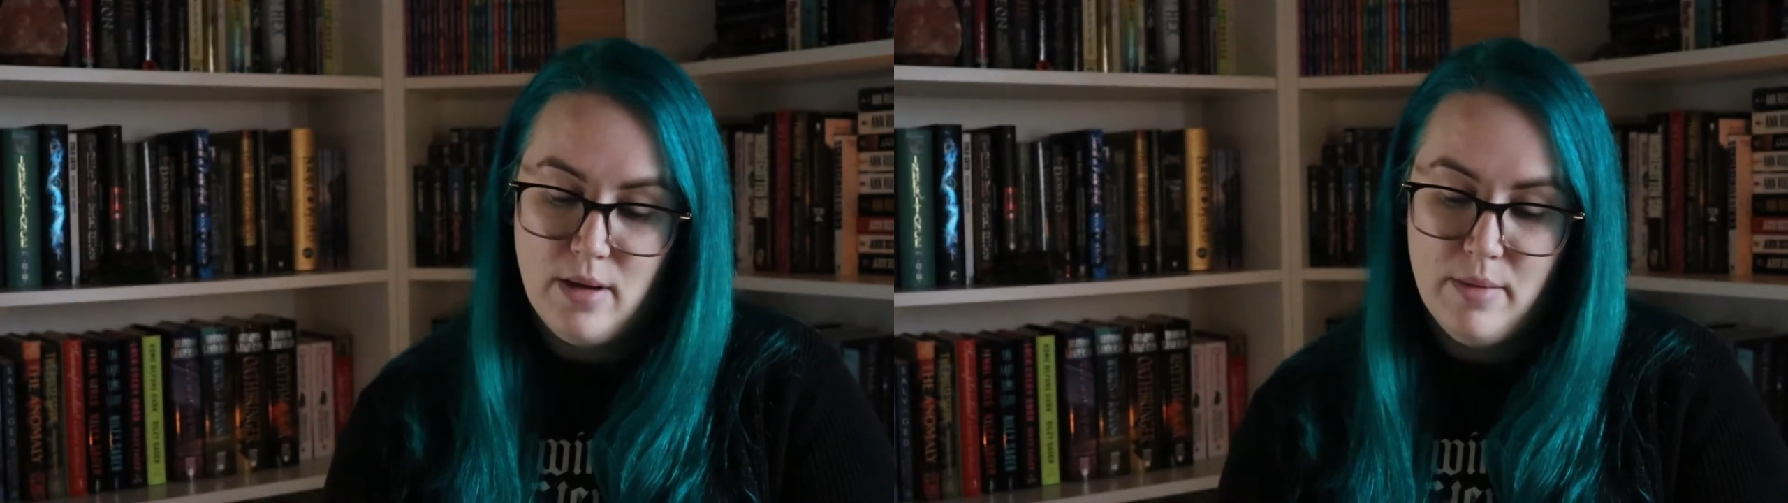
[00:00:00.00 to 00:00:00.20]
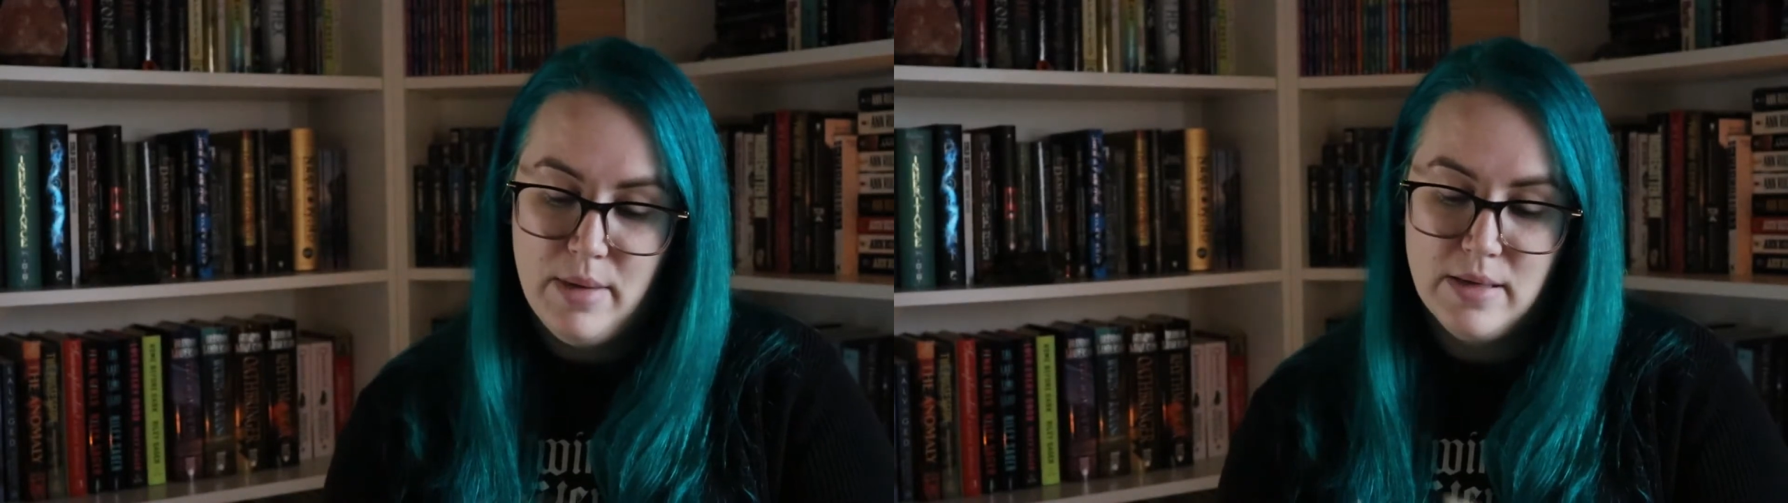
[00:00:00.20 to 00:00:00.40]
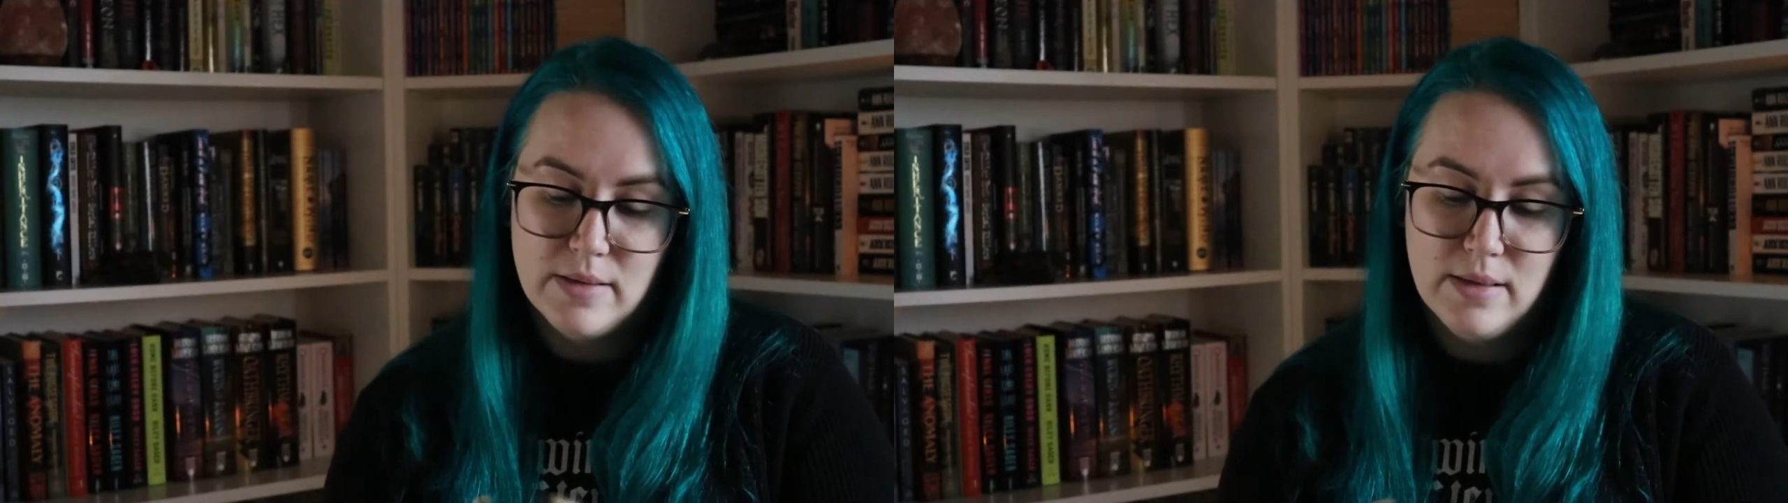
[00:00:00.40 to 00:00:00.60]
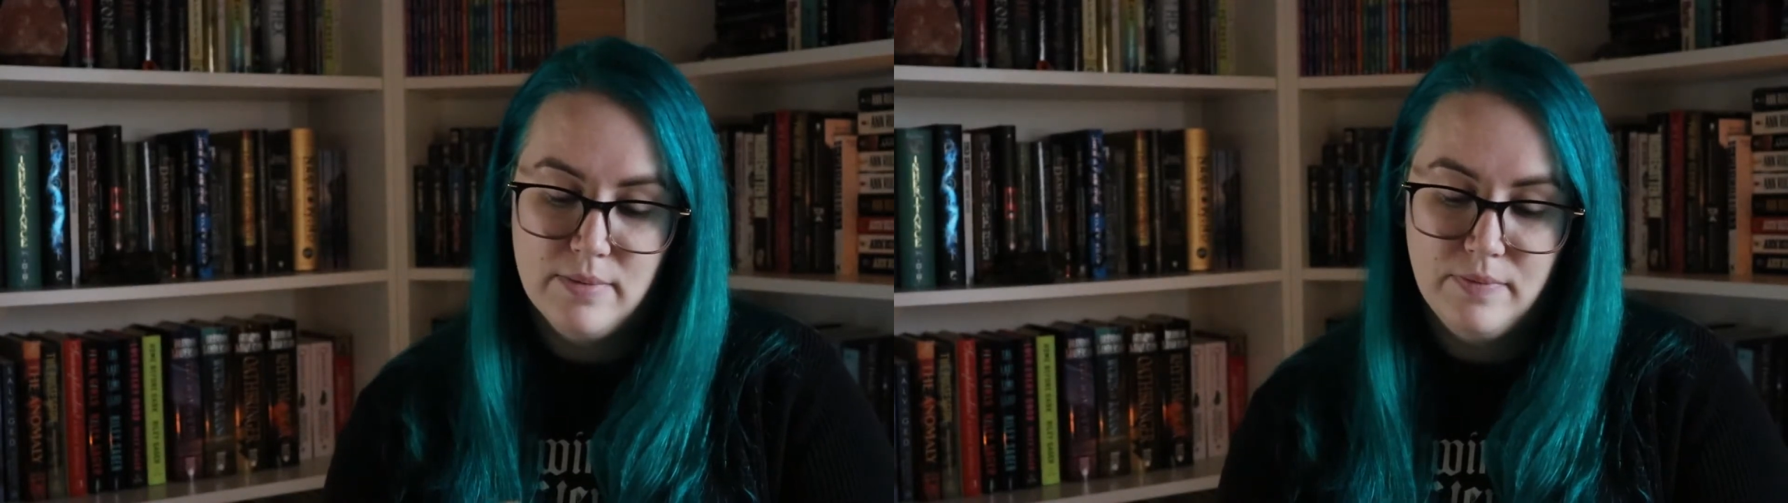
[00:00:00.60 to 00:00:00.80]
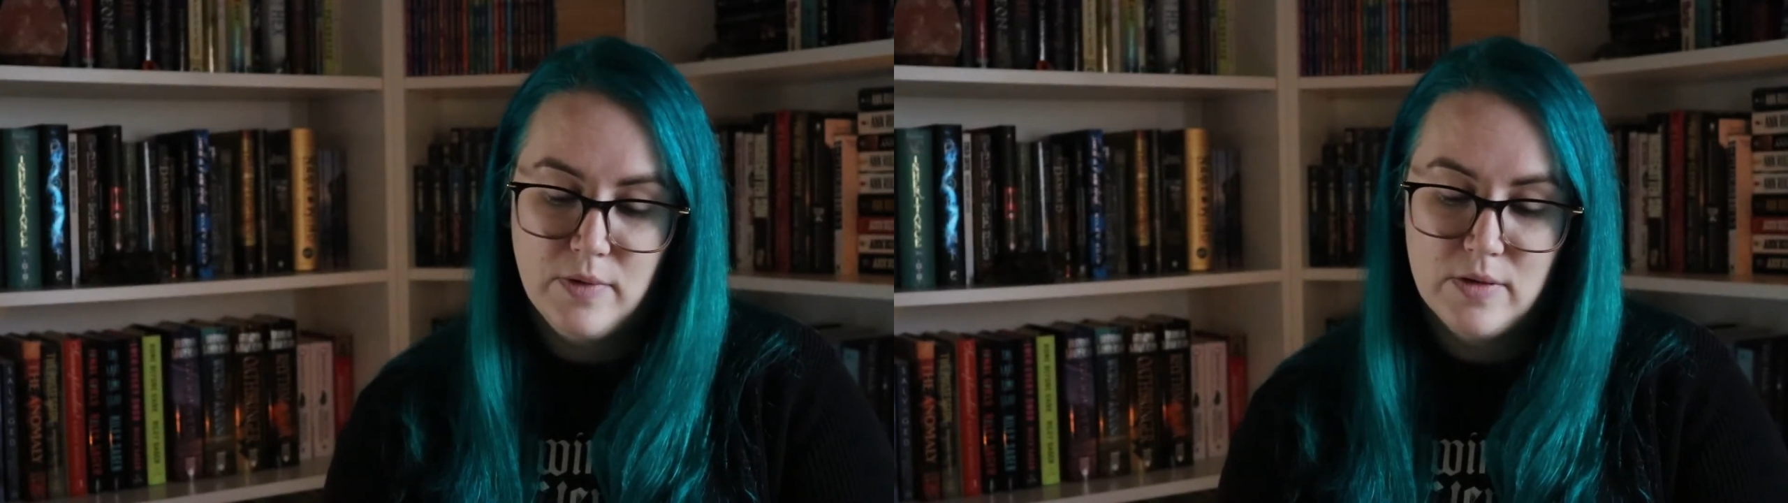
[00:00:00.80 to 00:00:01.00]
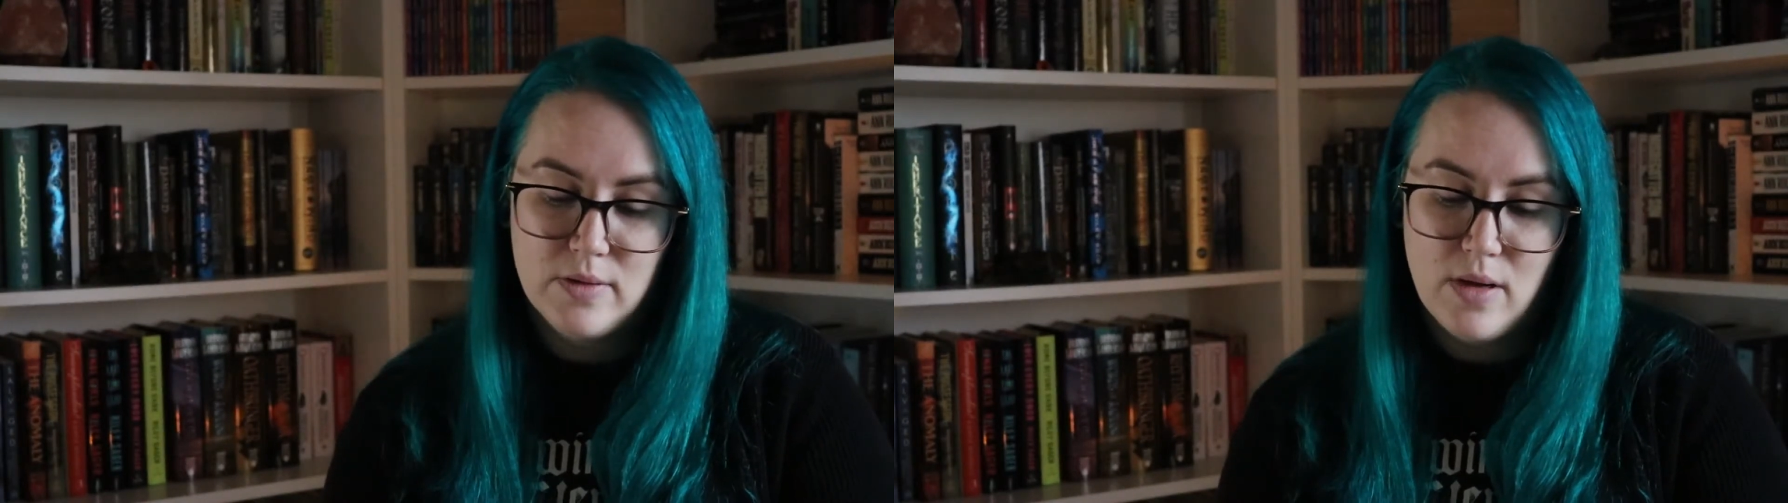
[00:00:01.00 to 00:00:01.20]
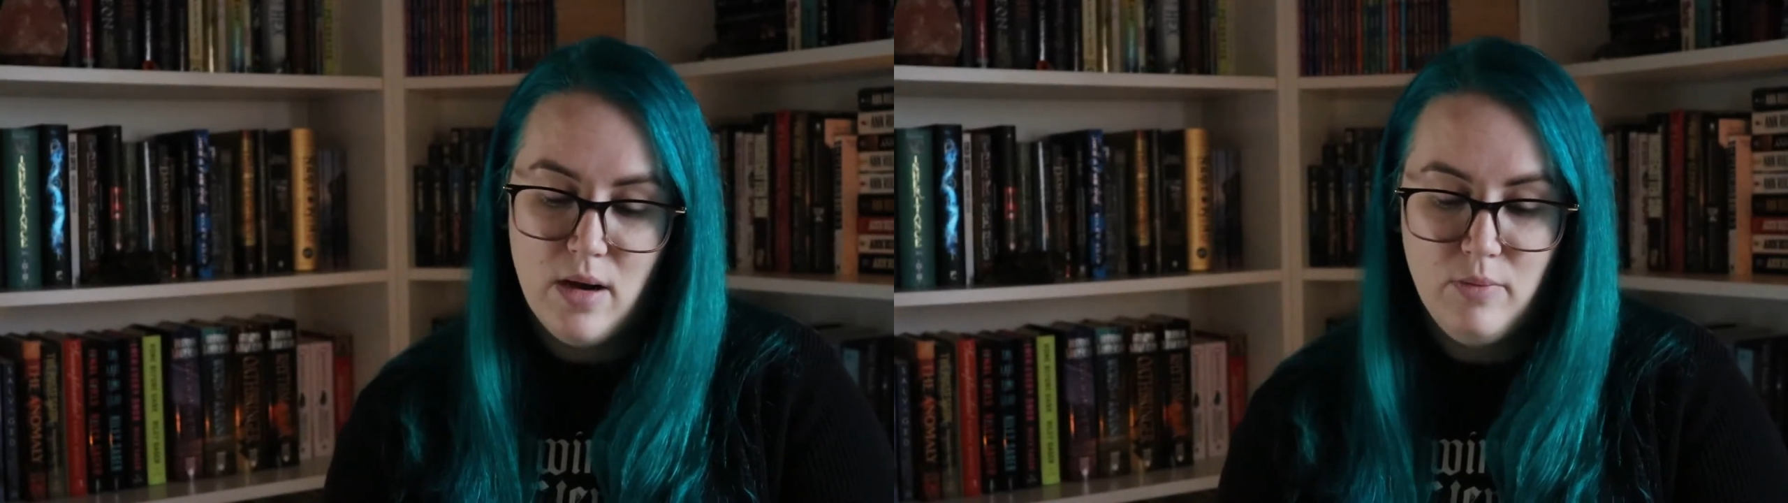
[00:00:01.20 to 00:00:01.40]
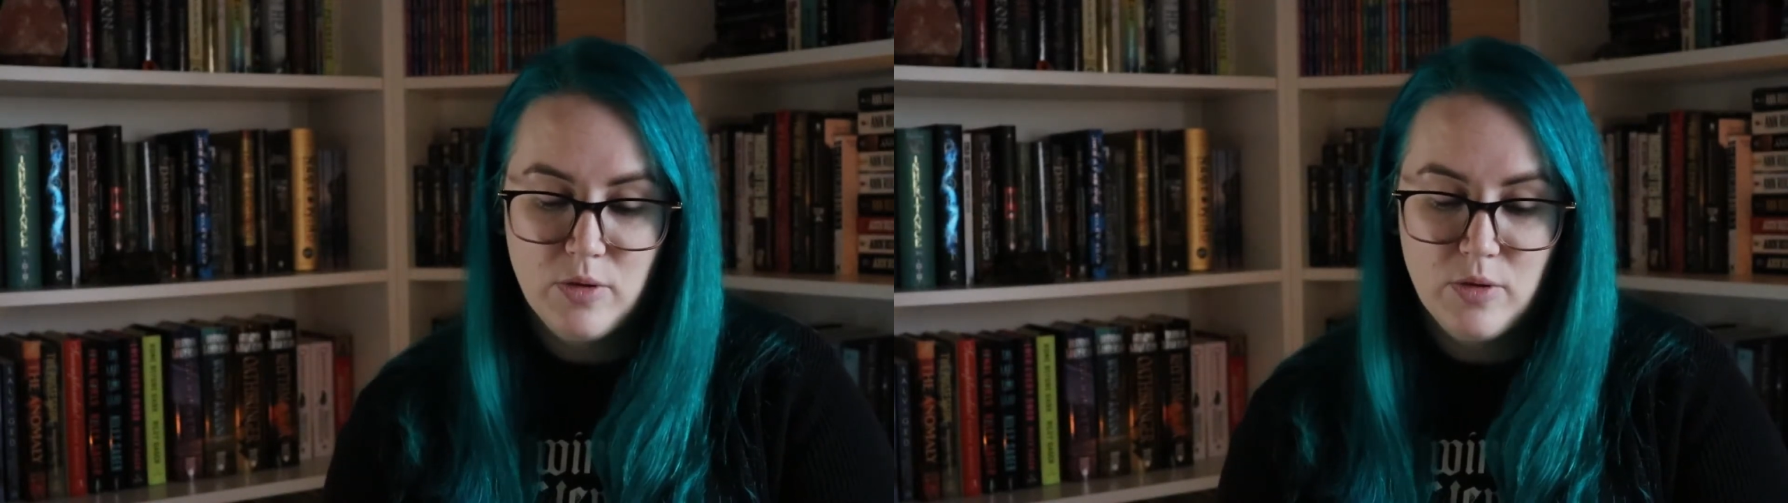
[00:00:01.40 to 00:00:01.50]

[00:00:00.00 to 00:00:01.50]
amazing. This um,